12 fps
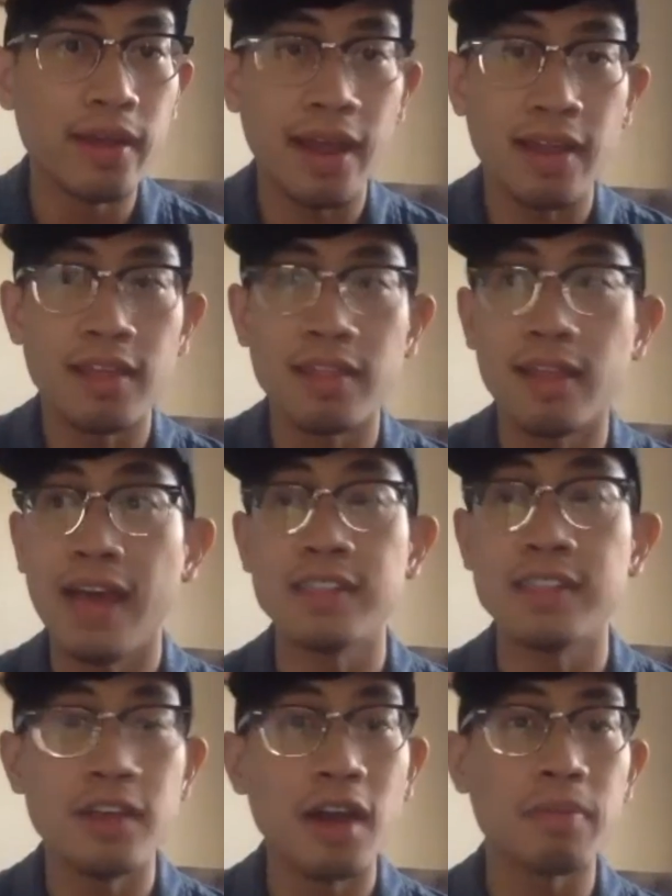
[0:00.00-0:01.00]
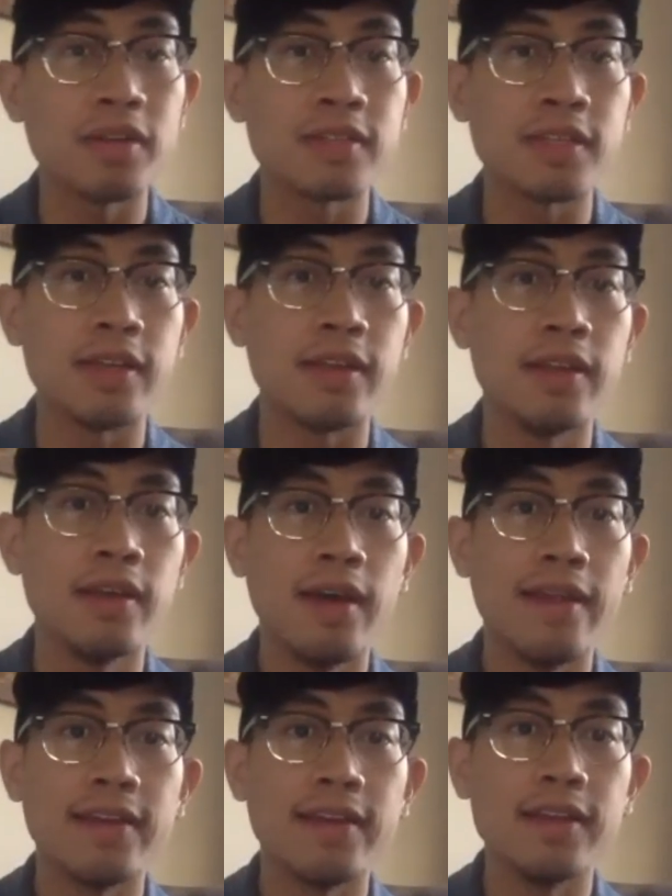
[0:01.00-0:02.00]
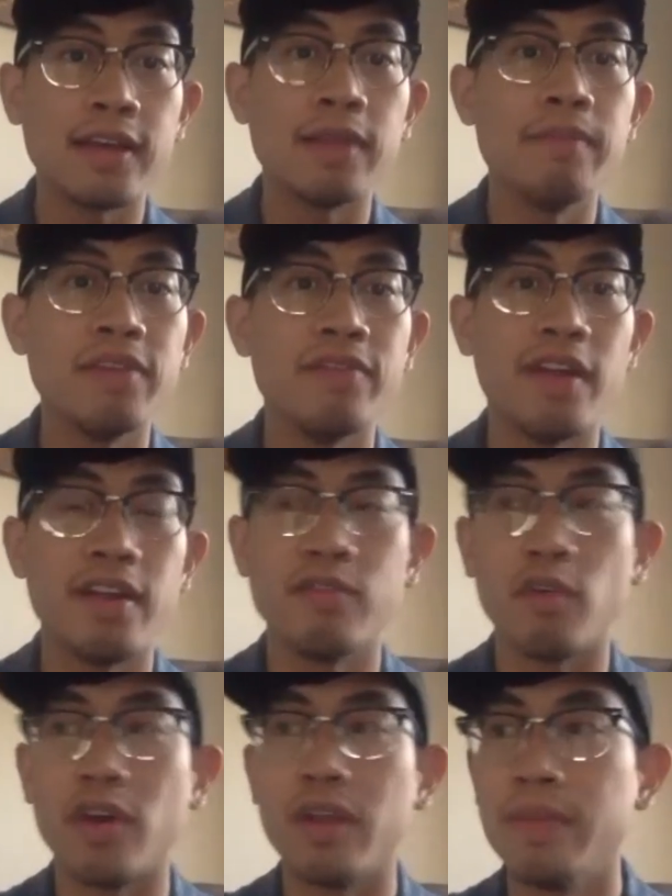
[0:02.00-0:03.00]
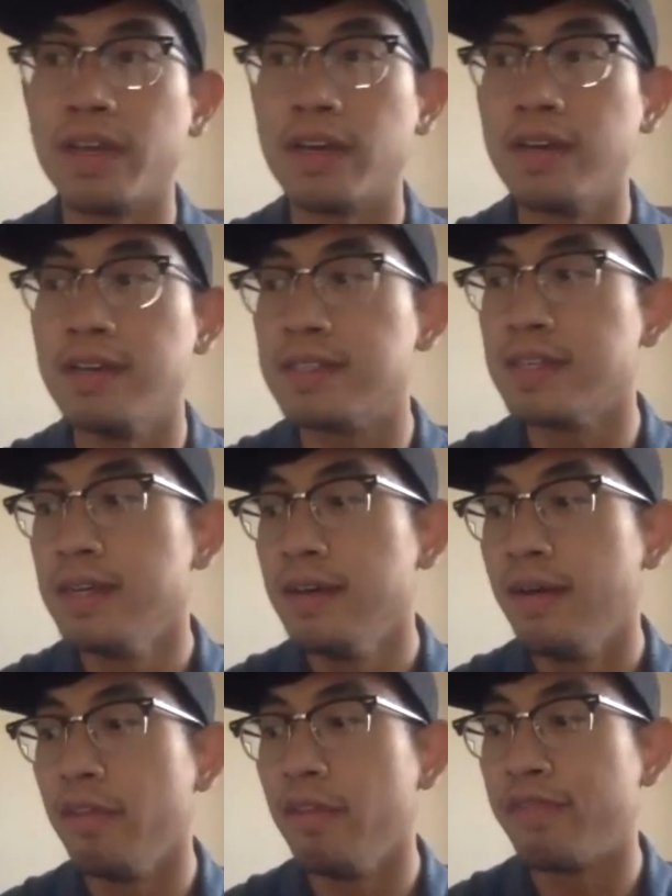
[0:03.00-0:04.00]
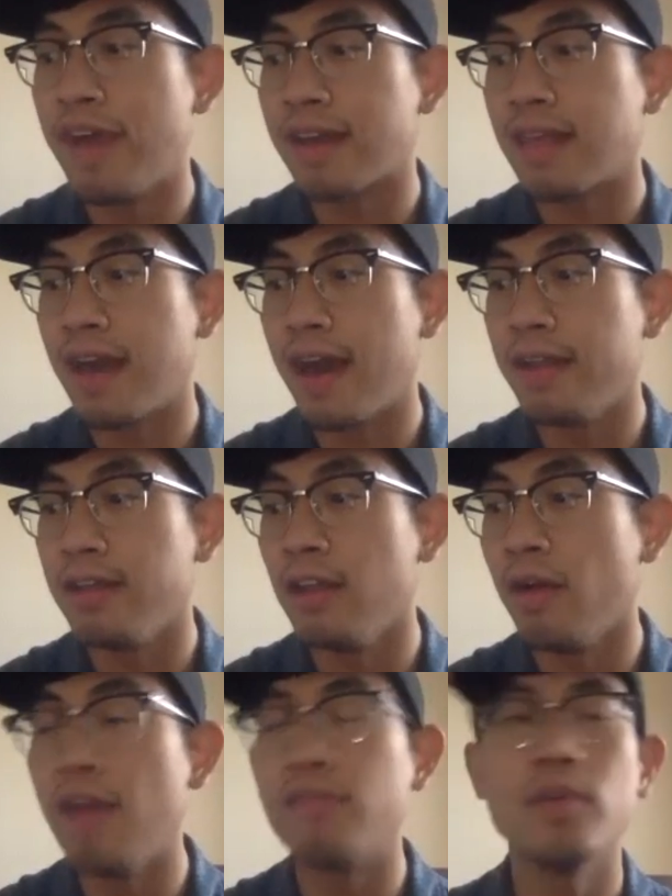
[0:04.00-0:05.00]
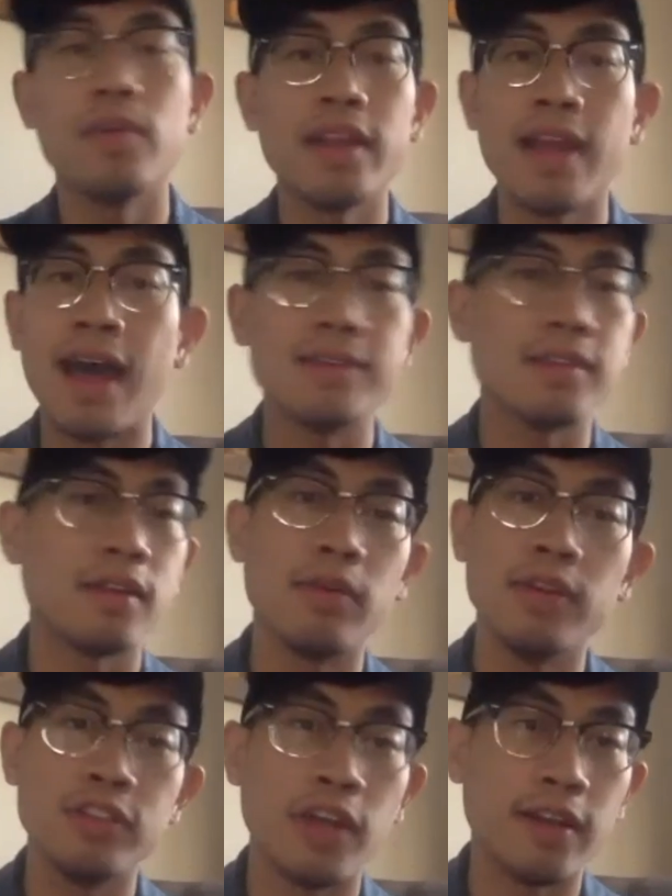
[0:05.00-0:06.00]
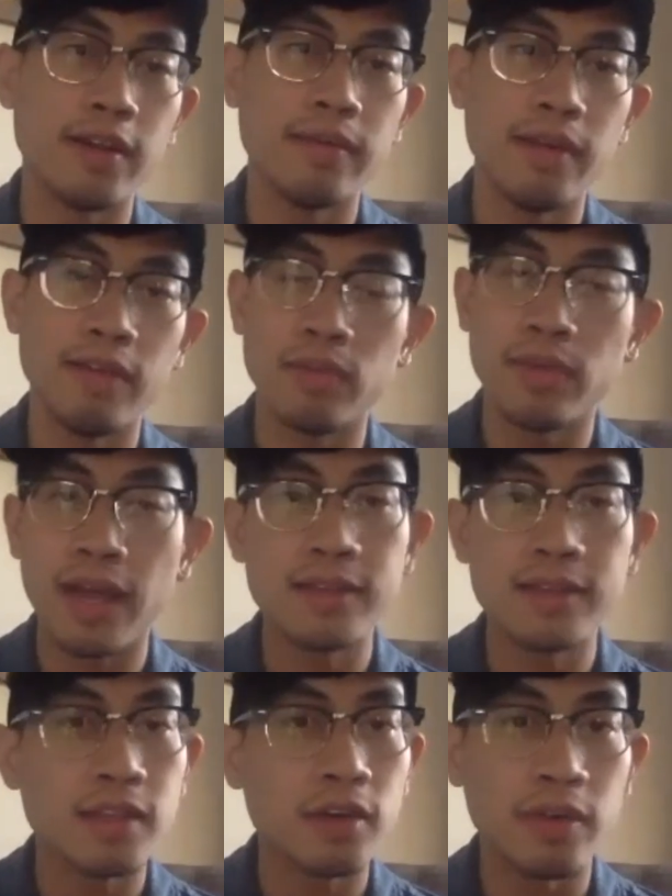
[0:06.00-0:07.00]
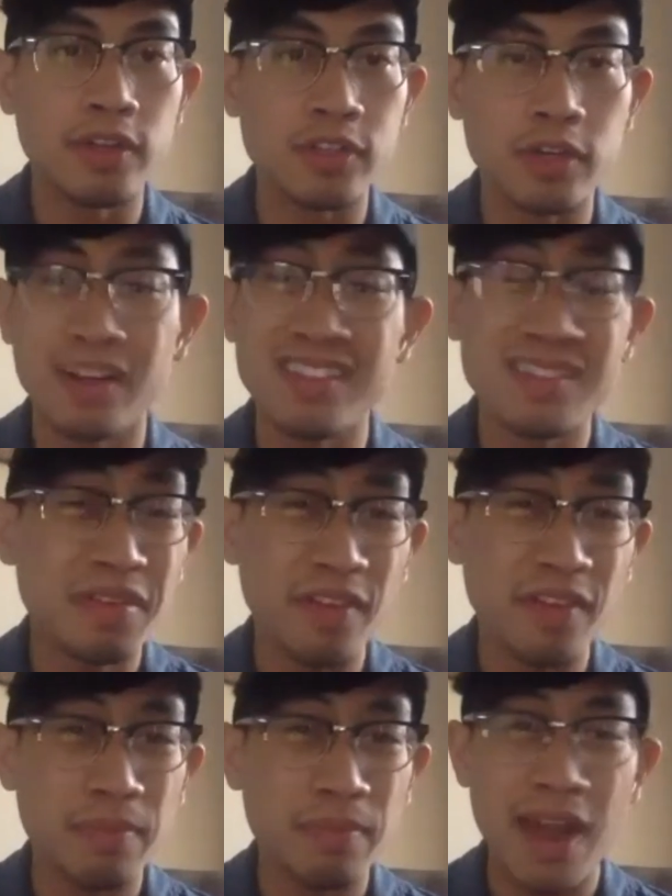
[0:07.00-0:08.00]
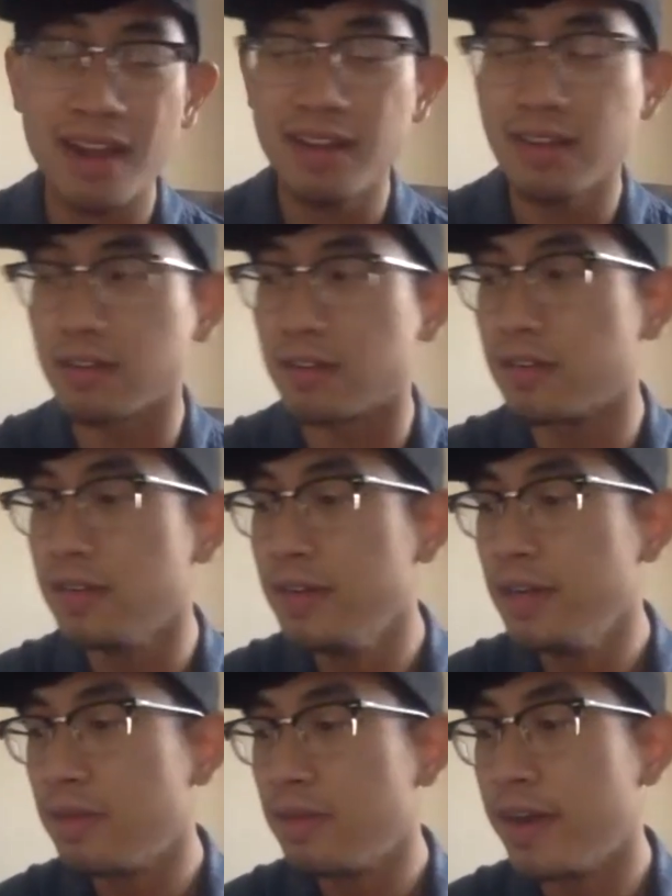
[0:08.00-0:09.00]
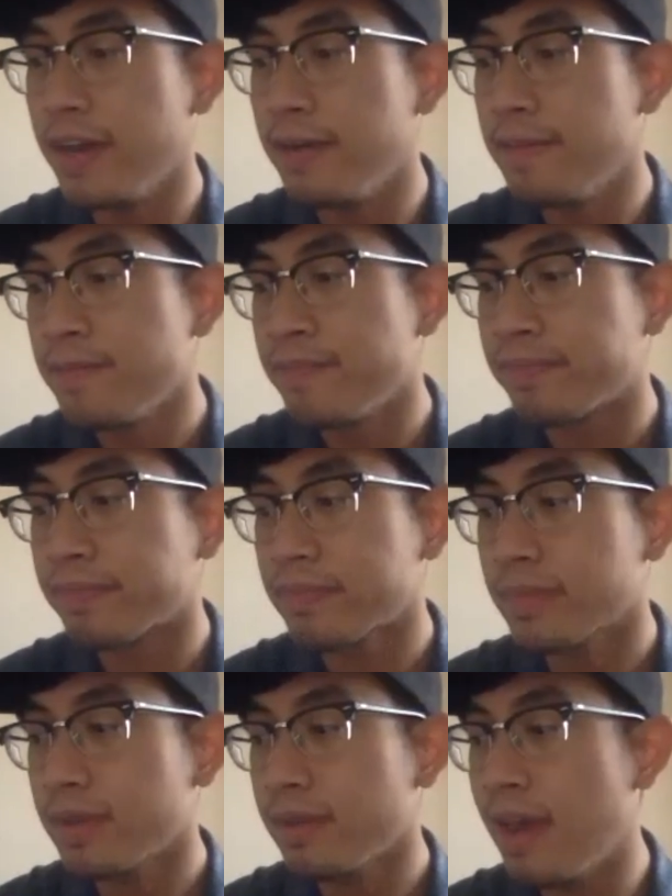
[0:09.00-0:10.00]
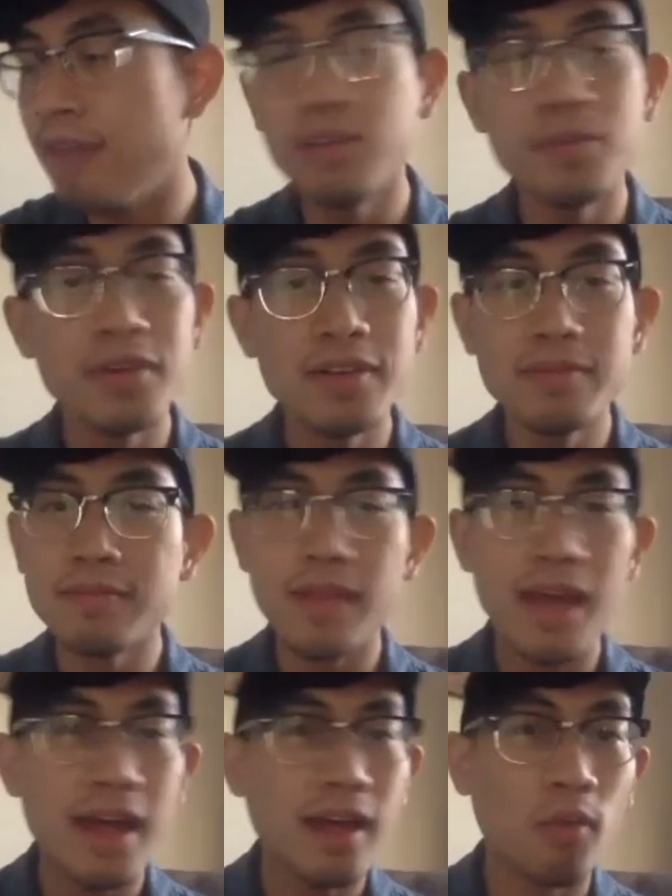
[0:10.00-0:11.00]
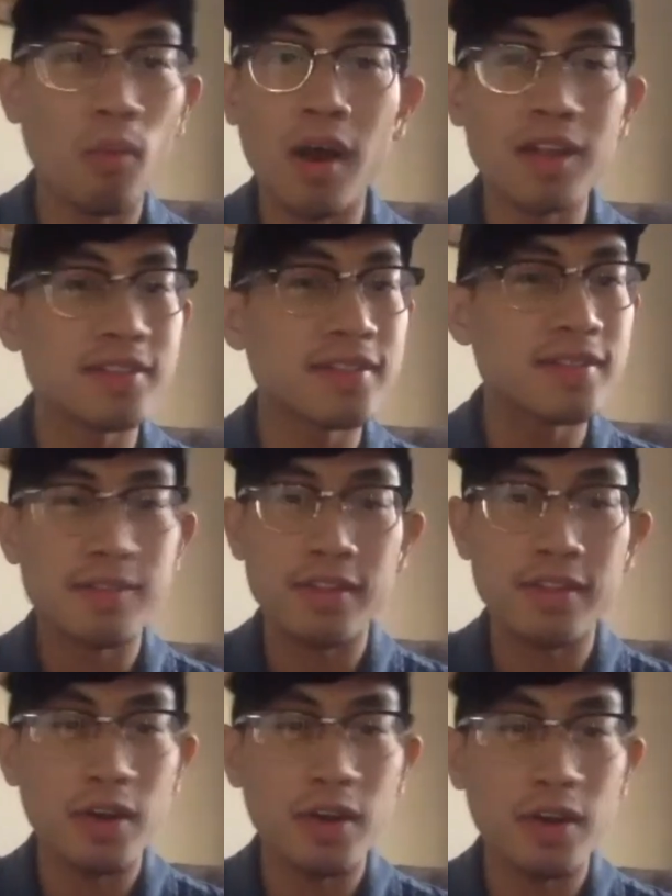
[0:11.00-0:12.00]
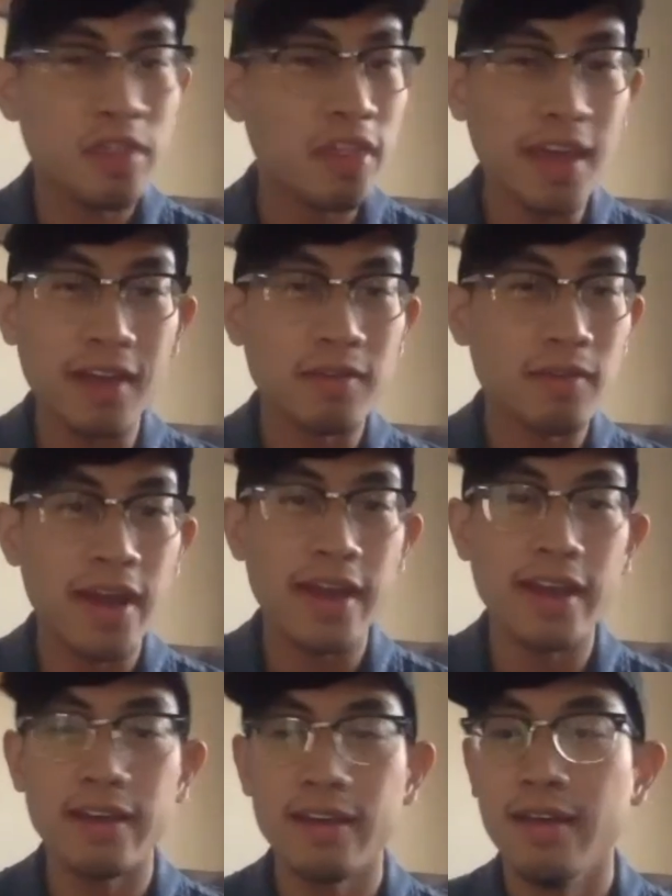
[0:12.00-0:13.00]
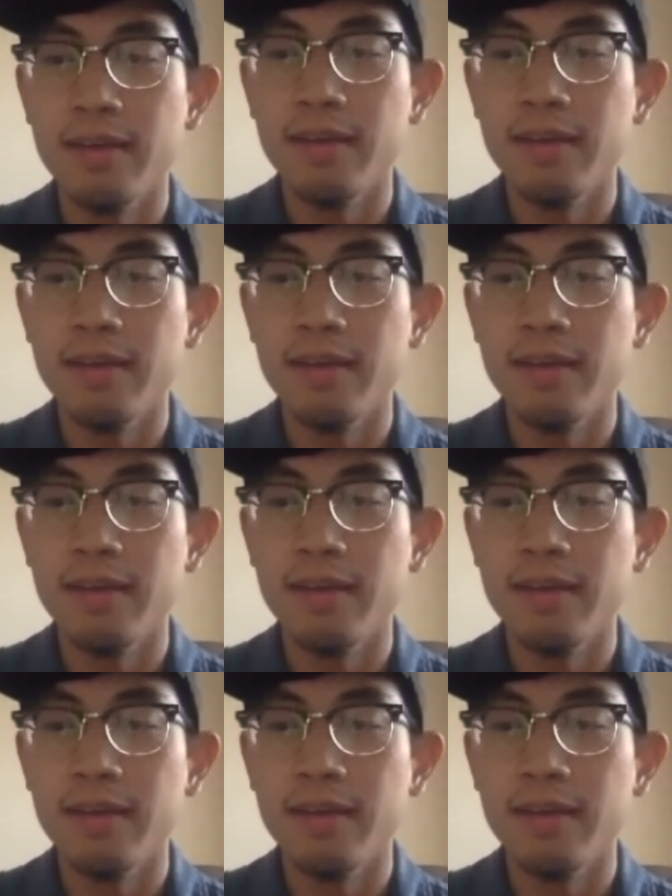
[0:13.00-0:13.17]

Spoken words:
And I think that as a young person, I think it can be very void because of the fact that, everyone has their own agenda, everyone has their own issue. And to be very practical, right, everyone wants their own thing, right?